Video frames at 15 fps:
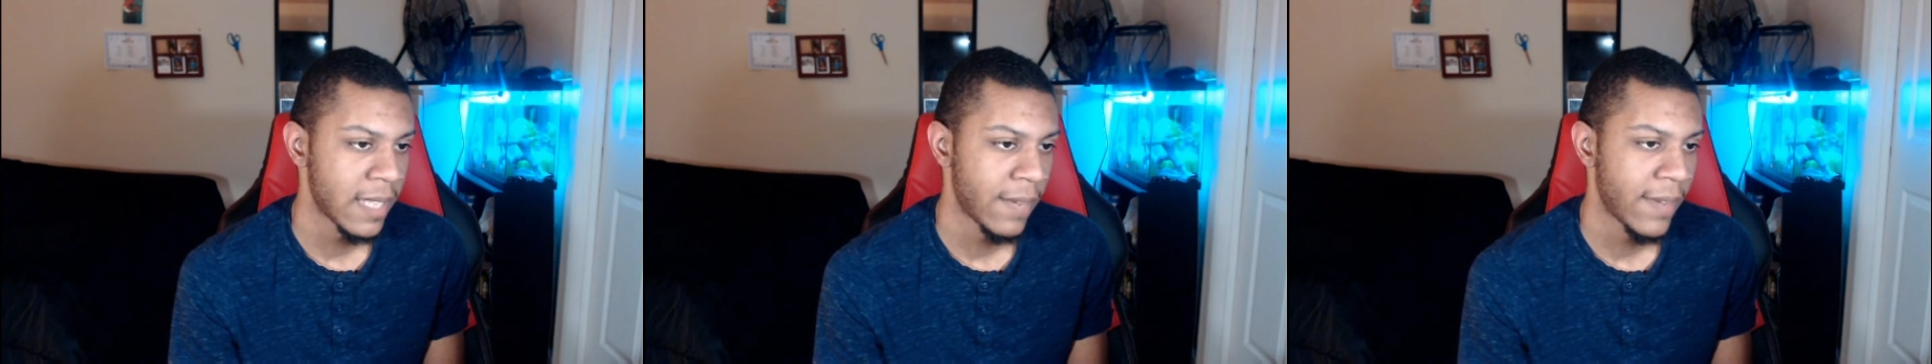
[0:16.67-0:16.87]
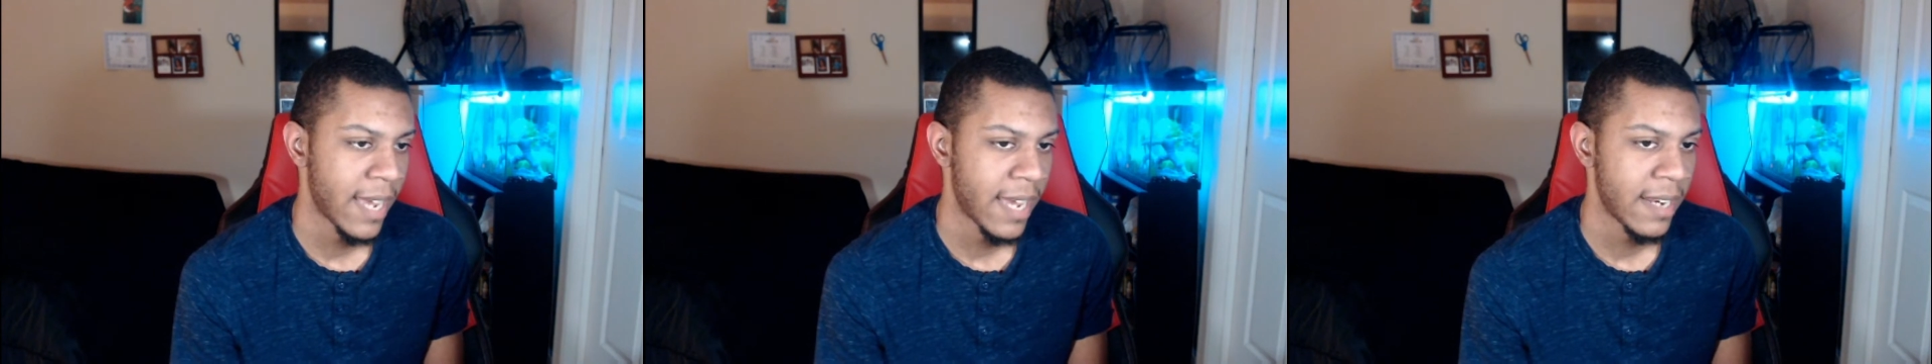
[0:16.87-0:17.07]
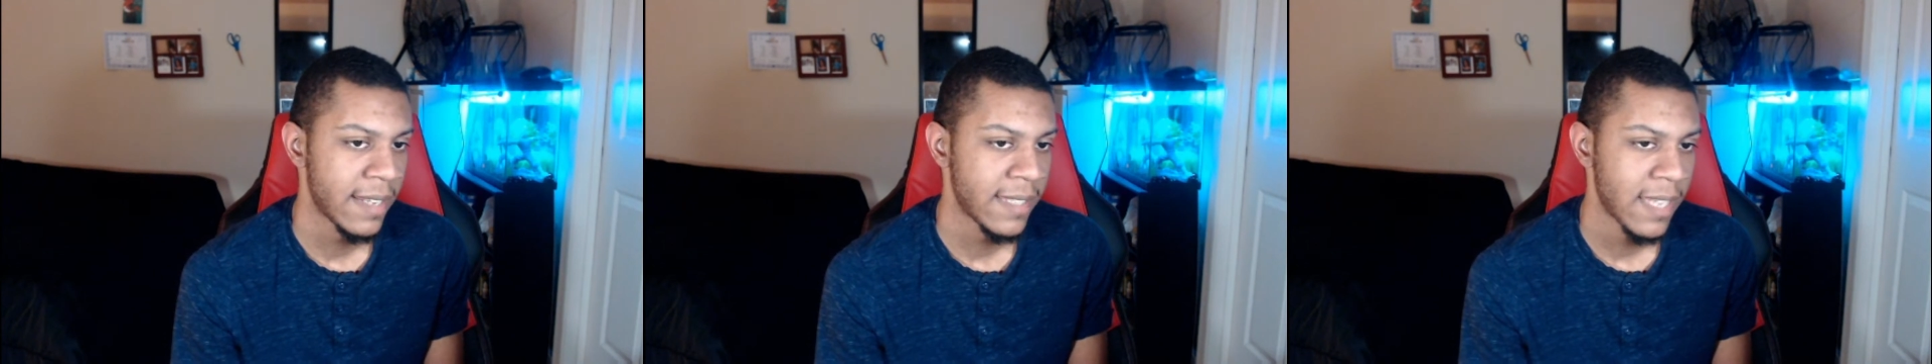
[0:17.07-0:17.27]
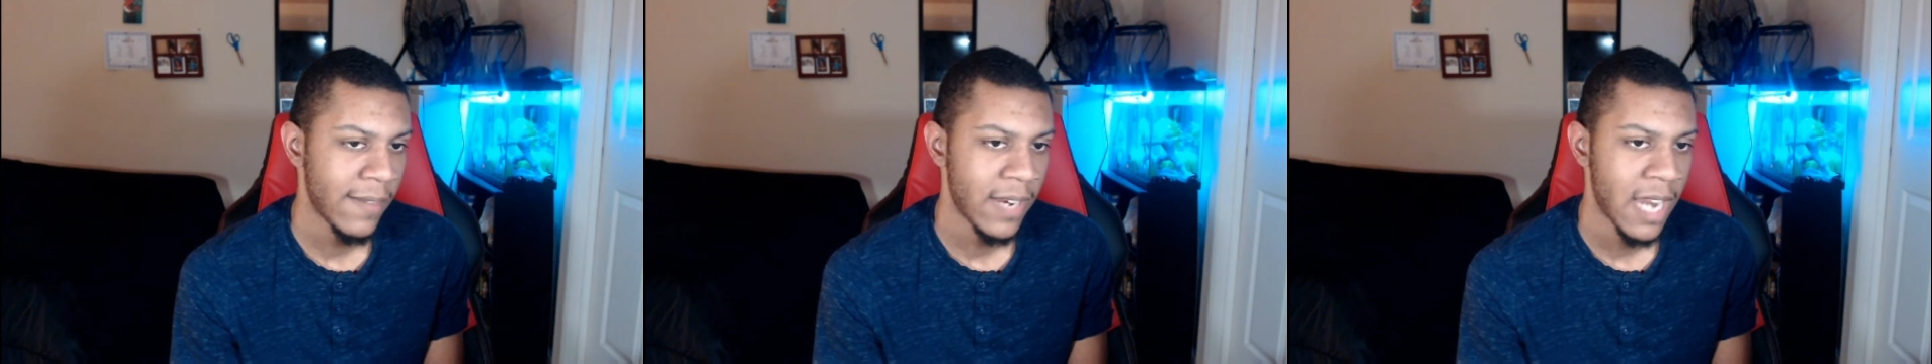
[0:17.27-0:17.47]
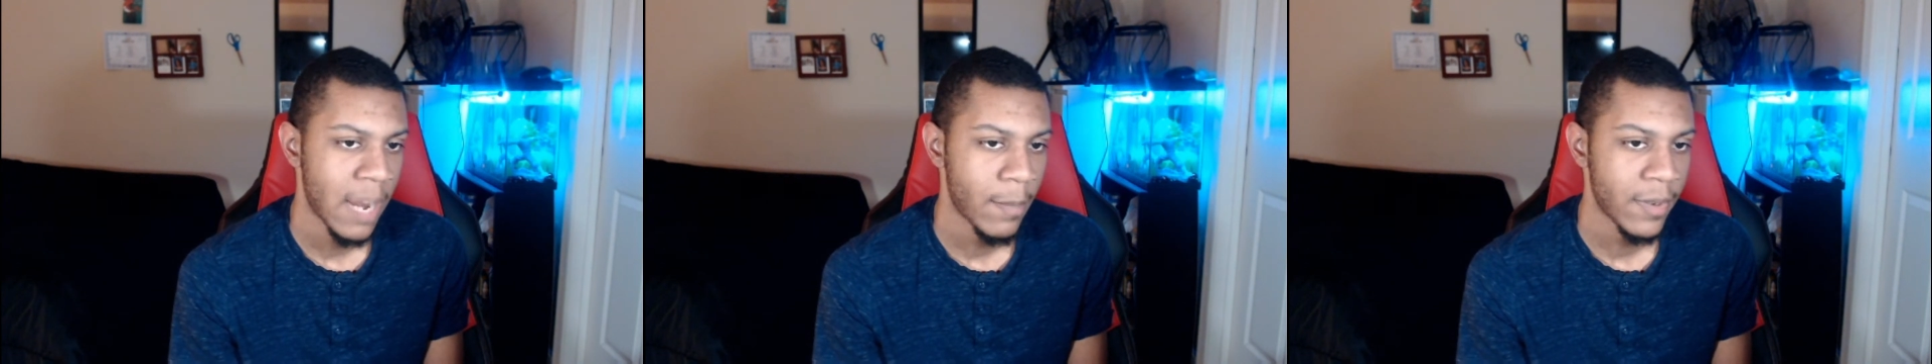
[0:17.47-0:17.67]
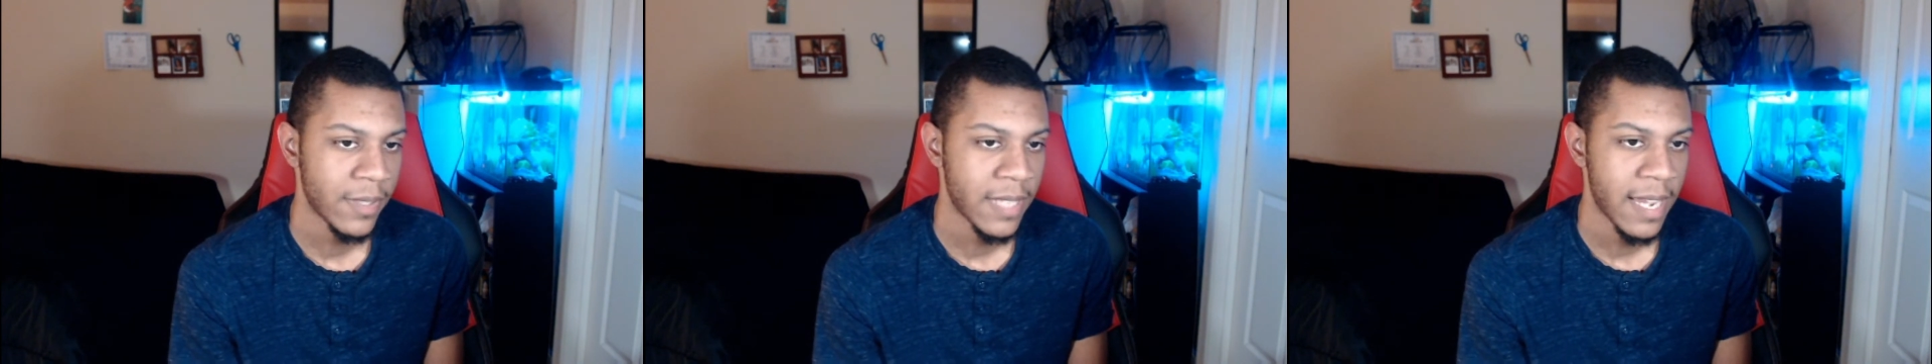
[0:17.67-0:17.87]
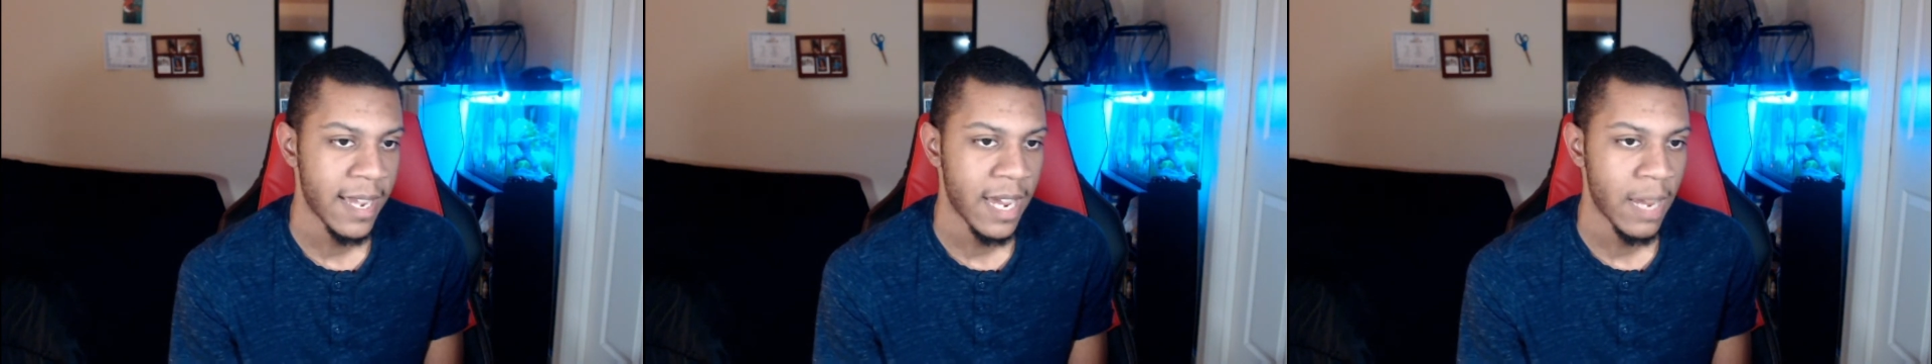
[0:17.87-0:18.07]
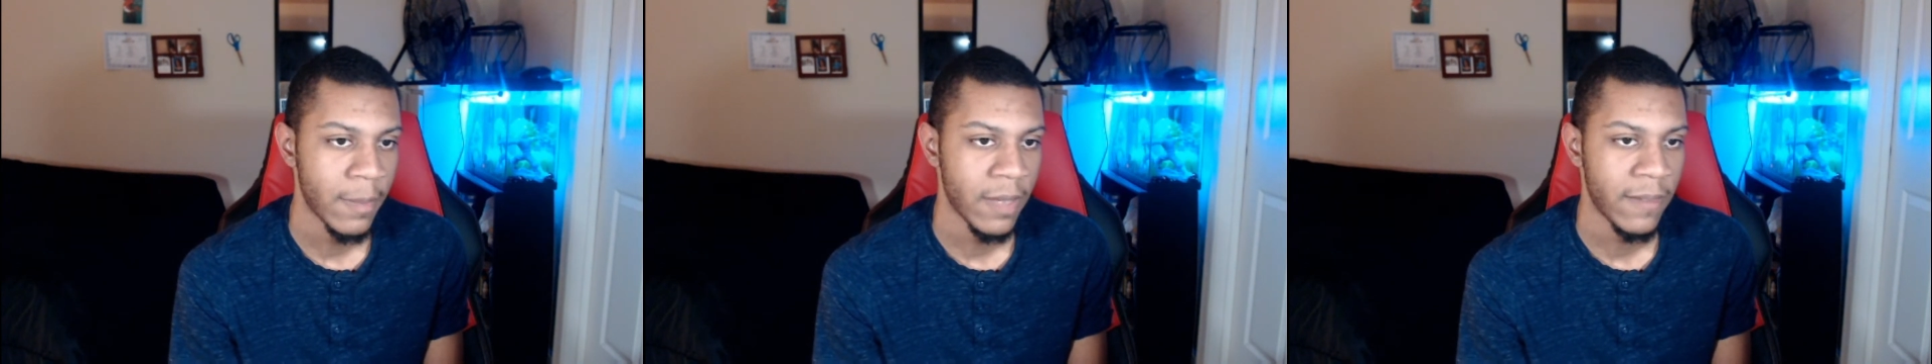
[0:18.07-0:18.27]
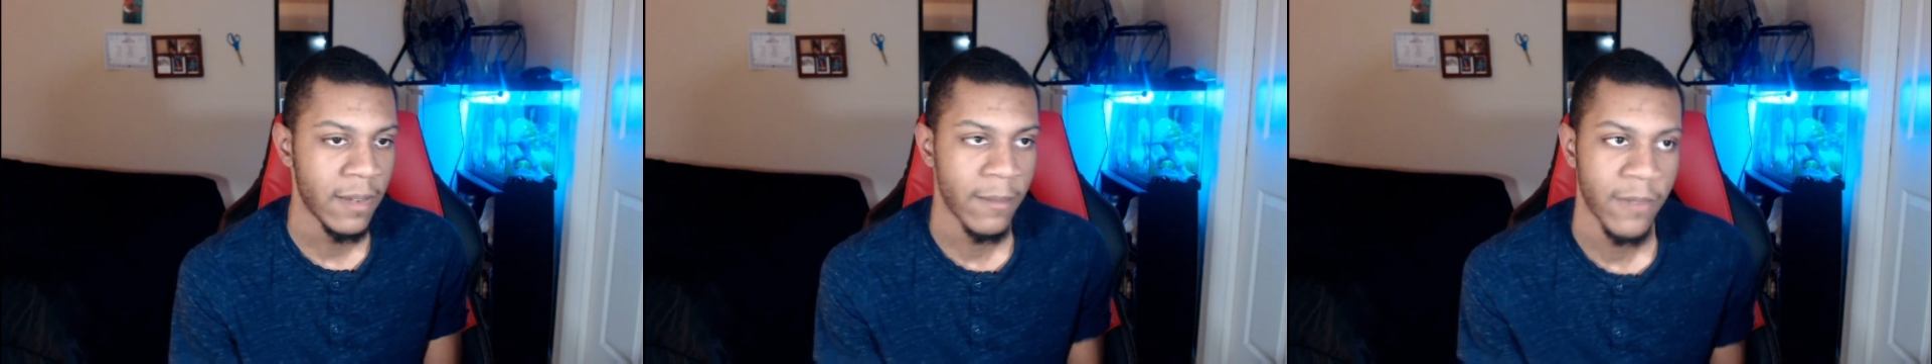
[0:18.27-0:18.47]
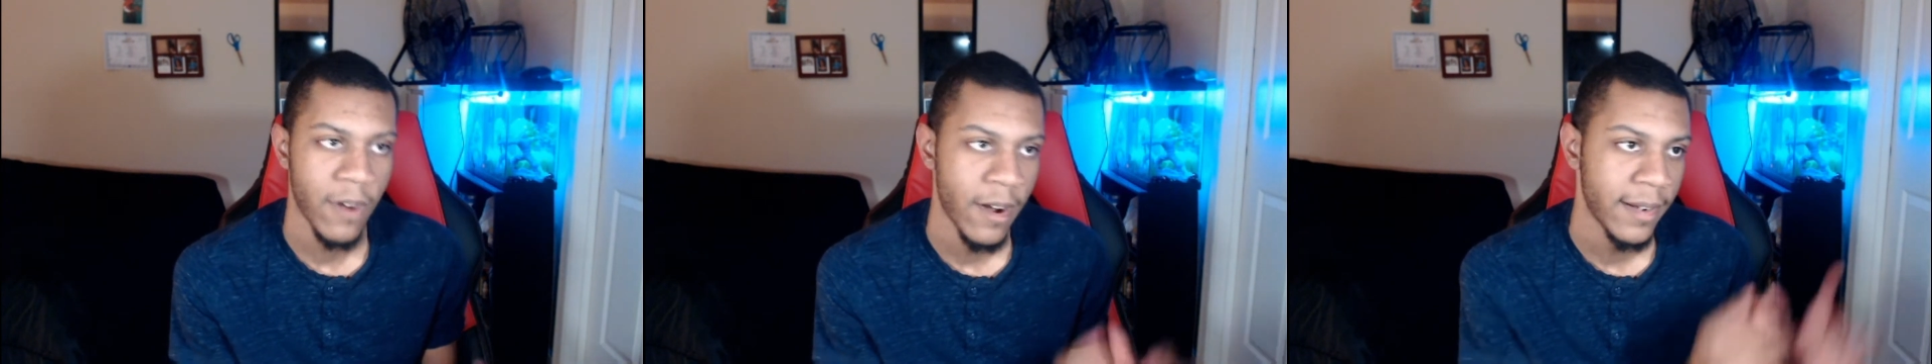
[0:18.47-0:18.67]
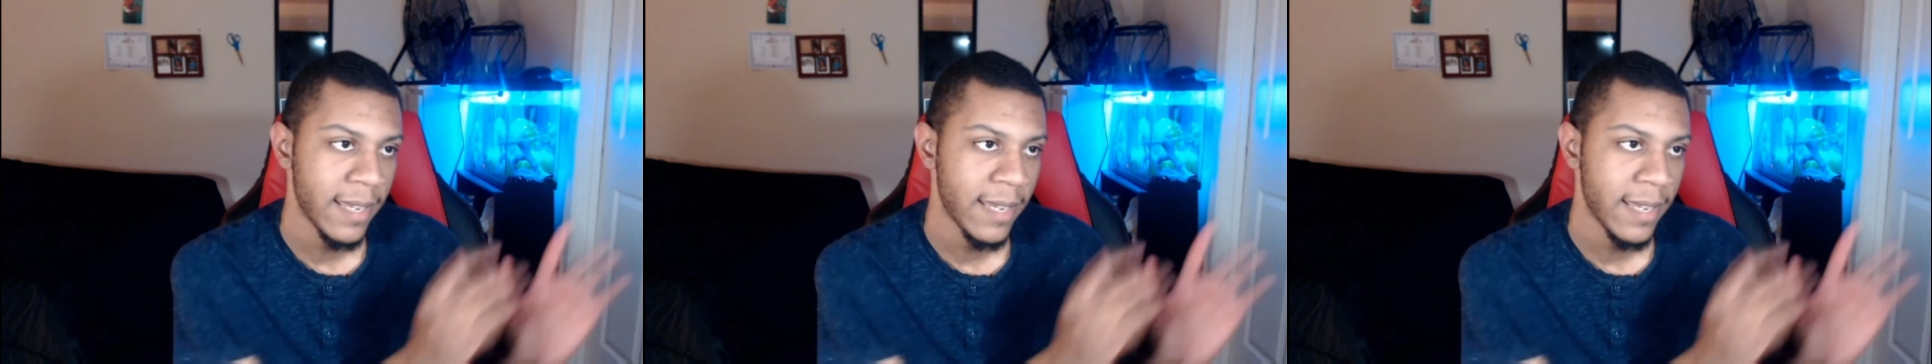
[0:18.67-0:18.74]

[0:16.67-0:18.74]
I've gotten a 79% copy of him for our